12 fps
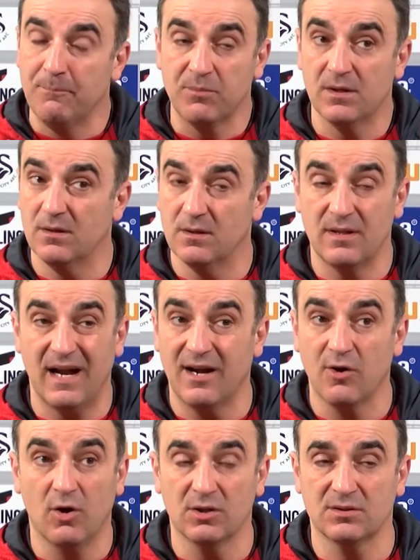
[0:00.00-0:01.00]
They are
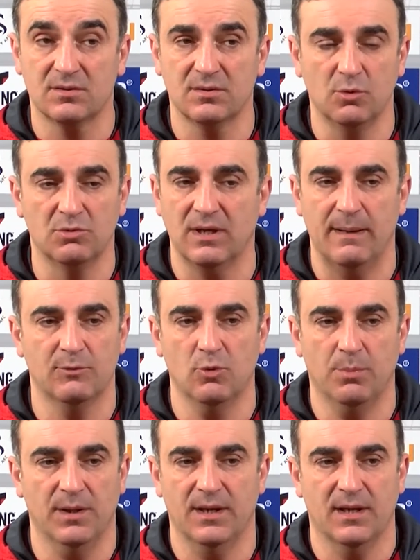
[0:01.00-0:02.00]
not a good time to
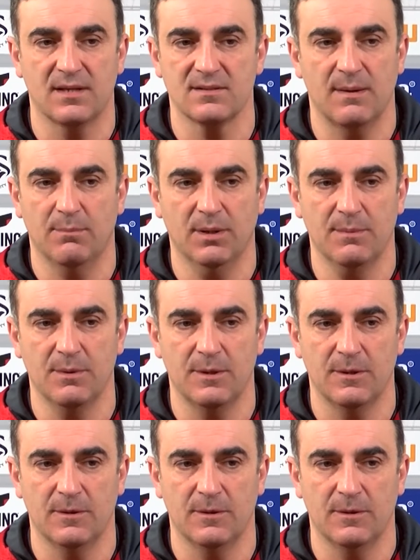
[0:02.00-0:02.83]
play against them, believe me,